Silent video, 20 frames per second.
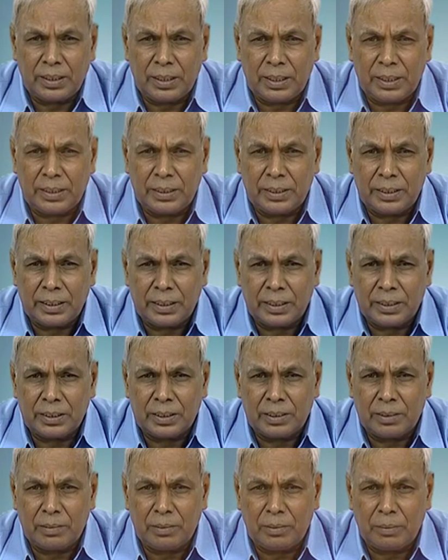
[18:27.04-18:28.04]
teletric
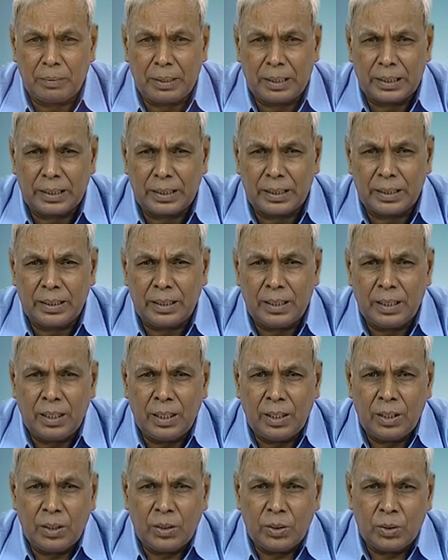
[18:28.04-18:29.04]
is in the market.
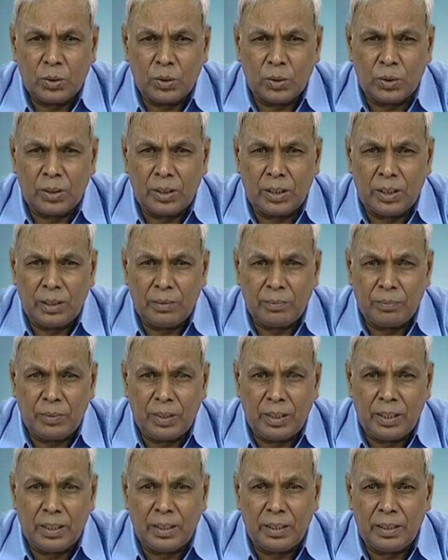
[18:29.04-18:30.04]
So, the
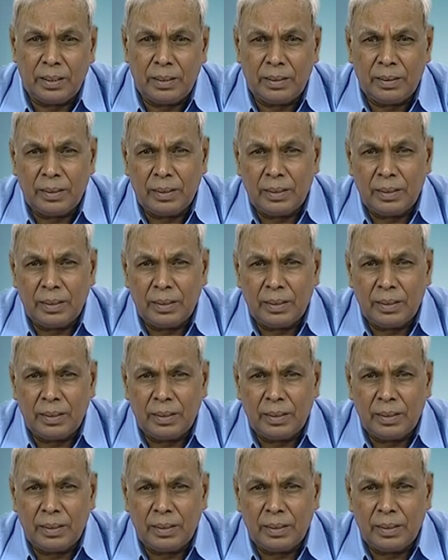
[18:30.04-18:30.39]
their